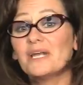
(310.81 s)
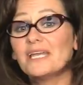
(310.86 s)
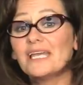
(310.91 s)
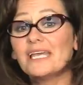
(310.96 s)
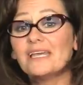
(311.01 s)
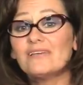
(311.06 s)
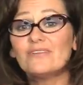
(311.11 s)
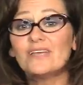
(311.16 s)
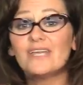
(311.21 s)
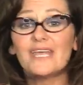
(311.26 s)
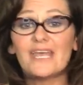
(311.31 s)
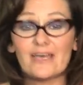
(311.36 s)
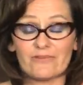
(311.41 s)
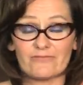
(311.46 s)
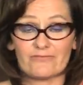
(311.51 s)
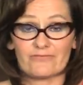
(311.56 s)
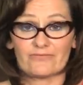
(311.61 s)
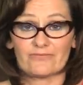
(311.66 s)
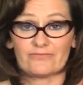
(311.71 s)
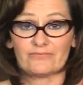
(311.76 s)
even
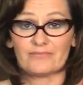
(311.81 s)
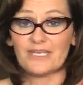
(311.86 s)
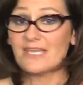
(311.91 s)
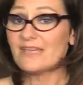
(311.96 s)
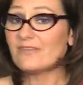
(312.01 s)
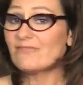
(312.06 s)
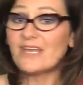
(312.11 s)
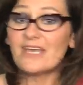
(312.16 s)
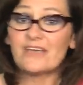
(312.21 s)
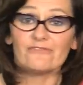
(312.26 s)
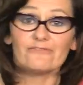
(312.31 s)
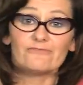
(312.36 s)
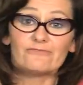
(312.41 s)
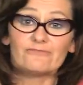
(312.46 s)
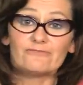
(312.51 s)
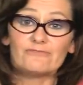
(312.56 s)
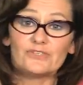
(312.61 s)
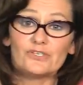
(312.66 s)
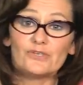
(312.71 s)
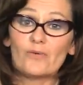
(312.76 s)
if, even if
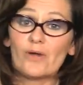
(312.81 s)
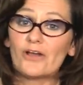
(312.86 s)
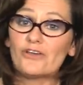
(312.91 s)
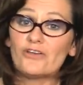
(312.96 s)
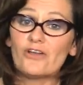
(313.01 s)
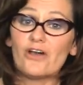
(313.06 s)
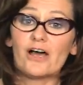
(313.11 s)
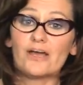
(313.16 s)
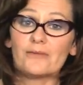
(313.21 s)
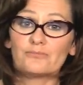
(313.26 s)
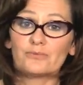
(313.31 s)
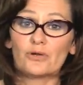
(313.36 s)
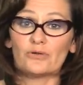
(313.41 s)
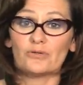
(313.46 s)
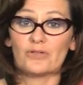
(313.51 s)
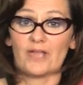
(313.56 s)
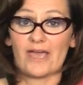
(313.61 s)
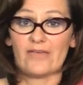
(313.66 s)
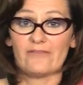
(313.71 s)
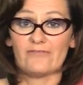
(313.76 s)
you are not pro
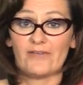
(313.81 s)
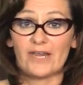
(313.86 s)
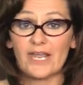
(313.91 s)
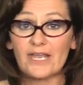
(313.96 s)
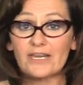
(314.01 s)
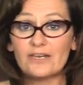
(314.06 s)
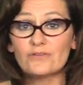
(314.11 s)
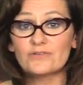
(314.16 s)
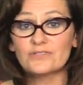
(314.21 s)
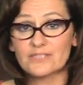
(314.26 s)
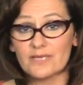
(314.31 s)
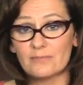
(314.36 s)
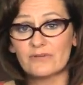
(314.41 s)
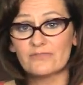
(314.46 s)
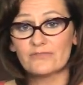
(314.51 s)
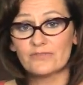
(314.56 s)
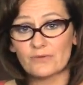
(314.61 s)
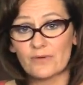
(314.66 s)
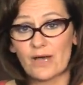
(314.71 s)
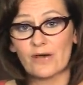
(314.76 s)
life, and I know some
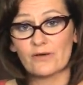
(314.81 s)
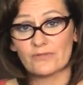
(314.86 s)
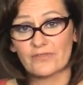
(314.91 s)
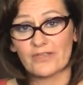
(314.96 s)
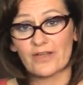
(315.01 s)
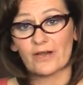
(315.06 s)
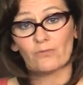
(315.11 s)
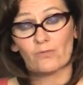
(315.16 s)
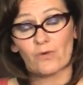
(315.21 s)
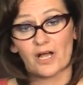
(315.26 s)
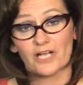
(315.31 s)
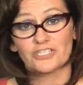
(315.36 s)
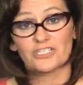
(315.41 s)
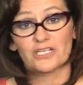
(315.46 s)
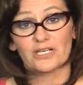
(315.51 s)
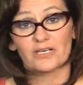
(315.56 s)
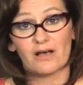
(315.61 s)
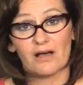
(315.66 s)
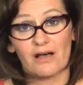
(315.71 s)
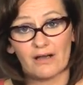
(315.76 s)
of you out there
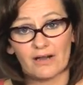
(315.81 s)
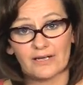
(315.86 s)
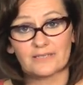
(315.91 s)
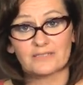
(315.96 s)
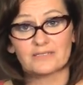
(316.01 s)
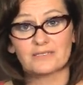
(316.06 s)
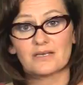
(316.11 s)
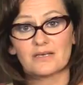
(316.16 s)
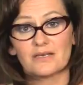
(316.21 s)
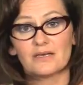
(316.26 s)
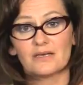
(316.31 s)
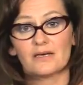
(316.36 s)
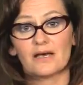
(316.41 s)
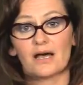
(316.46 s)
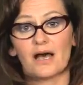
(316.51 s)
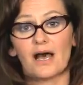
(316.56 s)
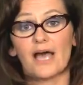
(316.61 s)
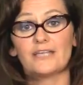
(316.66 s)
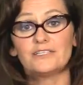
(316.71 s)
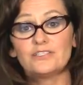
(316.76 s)
watching aren't,
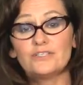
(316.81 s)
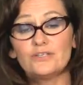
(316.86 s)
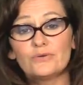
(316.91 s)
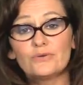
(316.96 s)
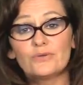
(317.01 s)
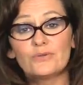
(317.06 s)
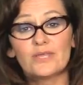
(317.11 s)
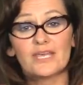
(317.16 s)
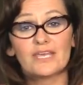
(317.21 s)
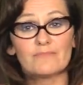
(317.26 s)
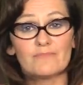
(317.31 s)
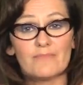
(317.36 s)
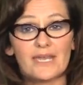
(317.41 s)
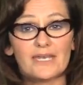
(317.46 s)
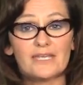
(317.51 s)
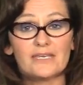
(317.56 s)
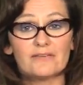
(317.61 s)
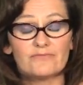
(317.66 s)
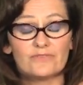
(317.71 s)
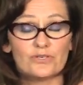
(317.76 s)
I do think
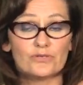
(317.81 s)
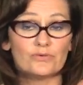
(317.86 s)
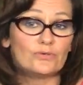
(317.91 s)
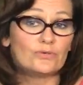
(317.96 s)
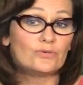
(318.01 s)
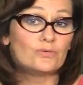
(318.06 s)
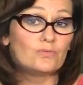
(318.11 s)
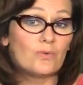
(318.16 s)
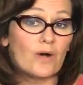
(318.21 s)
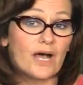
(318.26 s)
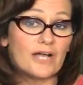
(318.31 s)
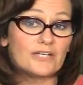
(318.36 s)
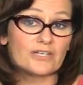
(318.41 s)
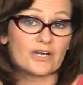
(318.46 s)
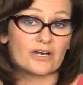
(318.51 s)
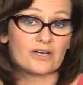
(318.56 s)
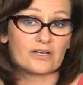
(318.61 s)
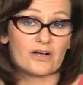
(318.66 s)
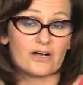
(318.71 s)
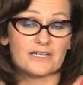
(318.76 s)
many of you who watch
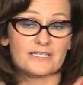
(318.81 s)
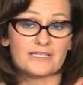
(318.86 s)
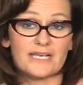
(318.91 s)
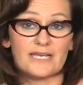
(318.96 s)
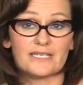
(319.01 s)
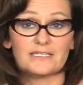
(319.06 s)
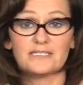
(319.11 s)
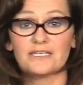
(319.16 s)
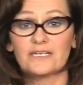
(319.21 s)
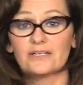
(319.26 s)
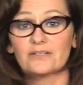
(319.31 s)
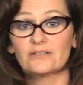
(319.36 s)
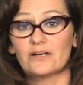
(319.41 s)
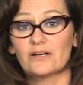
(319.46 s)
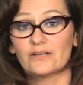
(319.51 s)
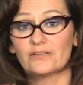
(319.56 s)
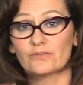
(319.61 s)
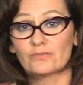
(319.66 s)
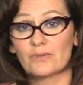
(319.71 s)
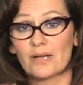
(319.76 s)
our content here
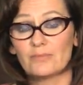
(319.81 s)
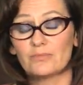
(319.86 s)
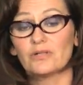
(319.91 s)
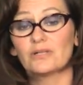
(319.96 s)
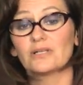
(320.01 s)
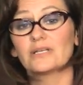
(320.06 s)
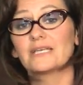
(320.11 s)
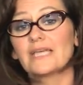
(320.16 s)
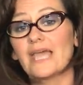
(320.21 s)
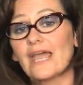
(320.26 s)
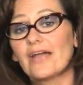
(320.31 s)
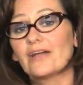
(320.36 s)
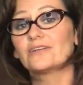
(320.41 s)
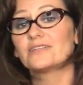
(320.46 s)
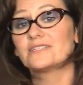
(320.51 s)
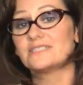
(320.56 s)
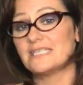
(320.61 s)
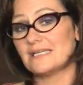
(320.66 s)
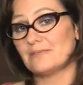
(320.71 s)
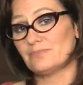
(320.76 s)
on The Rebel care
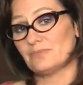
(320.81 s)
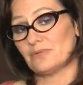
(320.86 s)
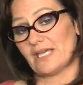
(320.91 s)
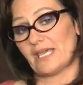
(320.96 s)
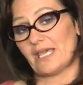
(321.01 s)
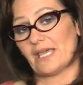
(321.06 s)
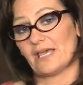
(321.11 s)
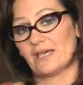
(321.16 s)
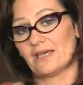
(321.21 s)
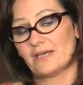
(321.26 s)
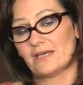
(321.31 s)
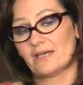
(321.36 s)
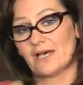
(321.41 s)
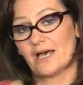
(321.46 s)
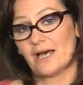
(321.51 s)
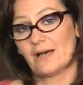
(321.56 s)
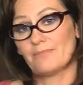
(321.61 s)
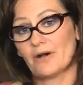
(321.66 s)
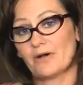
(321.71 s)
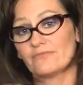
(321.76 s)
deeply
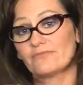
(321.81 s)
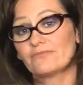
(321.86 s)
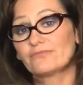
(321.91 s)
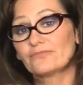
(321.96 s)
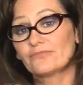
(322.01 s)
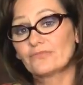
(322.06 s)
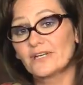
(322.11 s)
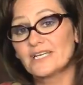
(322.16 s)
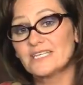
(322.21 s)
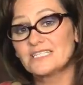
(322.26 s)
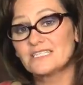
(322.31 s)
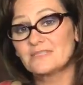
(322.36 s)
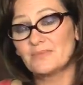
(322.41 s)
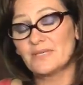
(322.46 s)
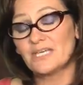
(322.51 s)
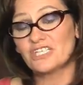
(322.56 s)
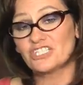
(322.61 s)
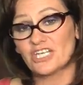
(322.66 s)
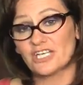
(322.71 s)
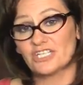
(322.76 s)
about free
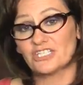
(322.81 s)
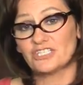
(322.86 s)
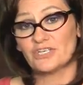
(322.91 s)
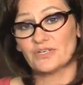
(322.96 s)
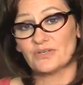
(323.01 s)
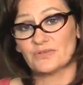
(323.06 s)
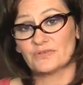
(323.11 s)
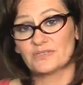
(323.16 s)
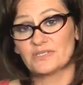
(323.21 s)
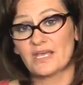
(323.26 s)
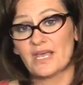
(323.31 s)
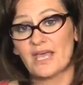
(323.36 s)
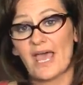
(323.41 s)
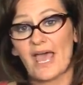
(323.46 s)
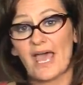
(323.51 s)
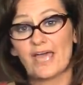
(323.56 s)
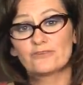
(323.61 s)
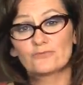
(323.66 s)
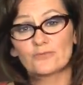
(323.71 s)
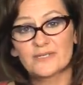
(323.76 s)
speech issues
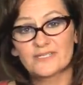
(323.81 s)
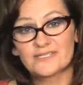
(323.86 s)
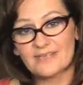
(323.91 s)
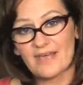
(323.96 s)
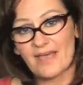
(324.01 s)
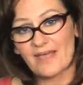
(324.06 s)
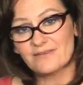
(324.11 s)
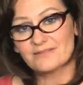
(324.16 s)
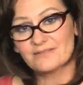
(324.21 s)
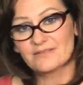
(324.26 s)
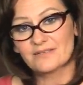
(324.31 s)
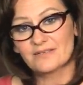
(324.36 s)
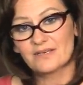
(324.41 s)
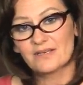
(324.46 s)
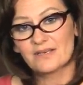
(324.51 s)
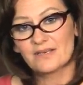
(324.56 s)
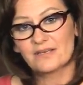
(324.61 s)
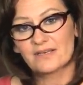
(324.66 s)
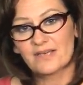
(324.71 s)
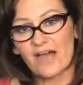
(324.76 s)
and resent
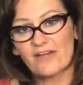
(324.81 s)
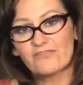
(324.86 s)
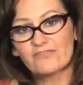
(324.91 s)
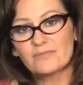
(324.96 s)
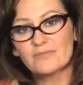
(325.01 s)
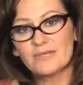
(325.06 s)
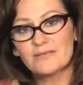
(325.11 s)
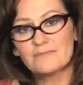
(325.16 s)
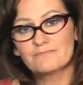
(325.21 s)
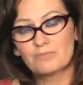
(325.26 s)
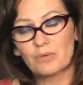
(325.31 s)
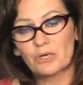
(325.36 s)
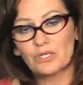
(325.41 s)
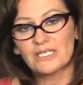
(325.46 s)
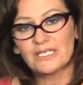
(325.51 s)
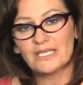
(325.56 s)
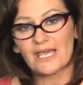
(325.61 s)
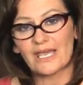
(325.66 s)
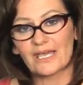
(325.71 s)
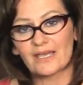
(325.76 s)
government
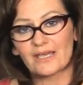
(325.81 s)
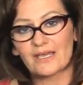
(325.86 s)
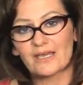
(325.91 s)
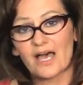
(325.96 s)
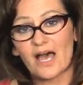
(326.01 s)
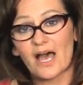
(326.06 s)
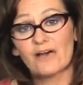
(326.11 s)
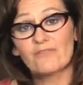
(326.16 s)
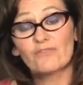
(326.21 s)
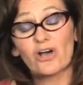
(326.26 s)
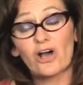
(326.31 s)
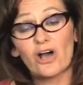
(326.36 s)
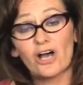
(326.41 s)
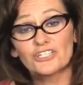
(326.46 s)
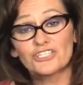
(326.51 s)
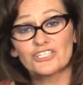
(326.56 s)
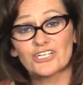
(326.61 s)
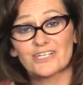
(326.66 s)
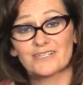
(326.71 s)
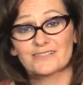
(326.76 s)
bullying of
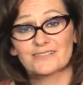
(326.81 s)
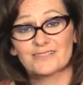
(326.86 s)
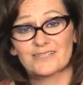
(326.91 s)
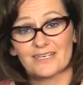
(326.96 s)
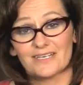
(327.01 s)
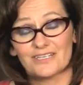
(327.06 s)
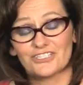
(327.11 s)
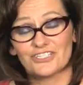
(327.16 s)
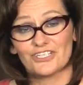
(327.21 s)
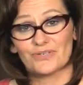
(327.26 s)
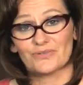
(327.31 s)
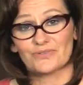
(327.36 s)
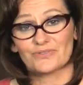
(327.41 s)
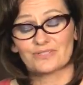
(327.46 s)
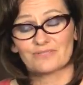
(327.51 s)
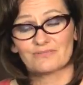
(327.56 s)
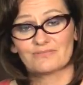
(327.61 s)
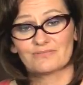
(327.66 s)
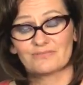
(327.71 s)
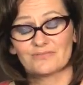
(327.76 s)
conscience issues
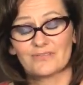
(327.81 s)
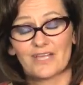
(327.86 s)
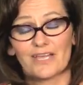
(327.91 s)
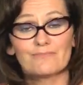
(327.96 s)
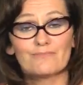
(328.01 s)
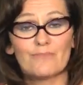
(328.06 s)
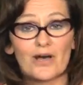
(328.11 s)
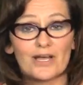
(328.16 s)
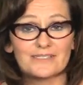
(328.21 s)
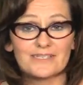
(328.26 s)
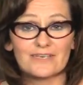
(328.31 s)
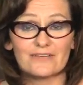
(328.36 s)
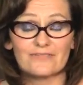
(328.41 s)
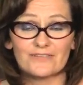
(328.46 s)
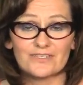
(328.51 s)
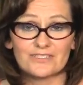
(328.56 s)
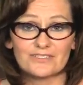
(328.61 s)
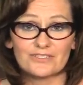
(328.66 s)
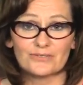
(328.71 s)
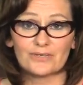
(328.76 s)
like Monsef
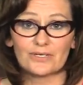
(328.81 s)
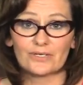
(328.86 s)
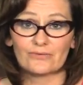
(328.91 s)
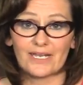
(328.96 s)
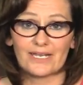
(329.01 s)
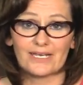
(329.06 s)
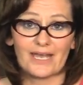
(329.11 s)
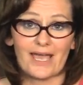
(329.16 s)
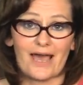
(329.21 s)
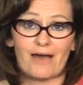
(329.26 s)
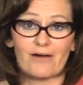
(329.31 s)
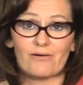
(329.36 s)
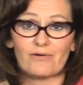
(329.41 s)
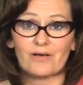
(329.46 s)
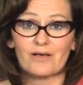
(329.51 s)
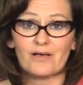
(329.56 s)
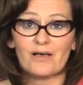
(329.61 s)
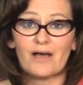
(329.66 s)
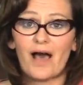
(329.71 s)
is doing right now.